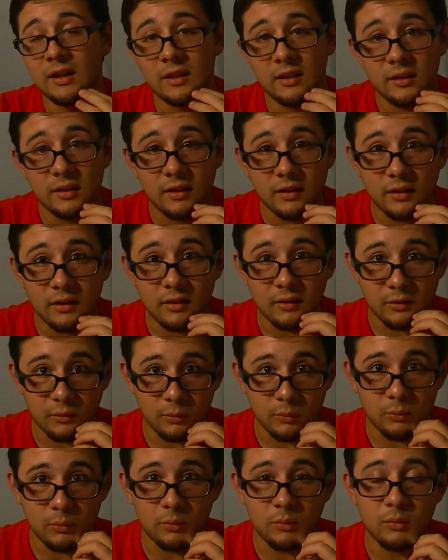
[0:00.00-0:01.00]

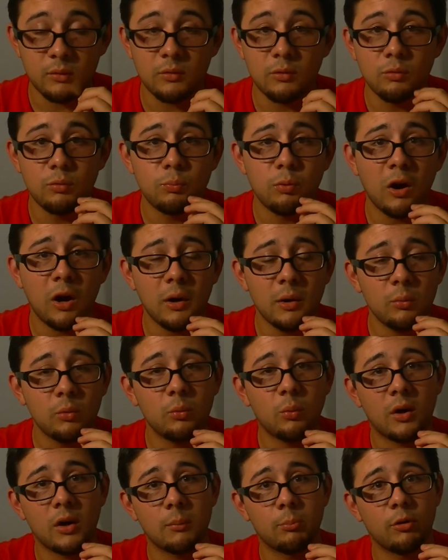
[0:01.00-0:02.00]
you probably would
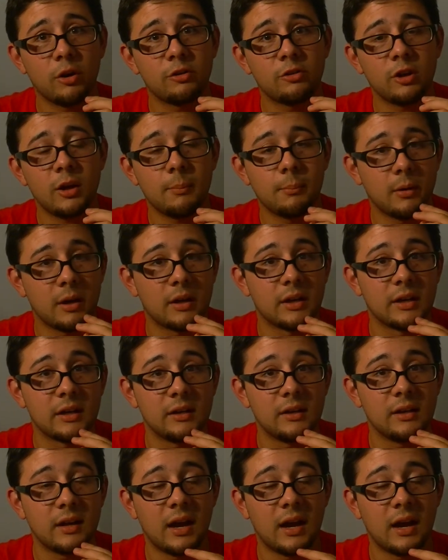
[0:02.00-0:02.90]
want to brush up on it.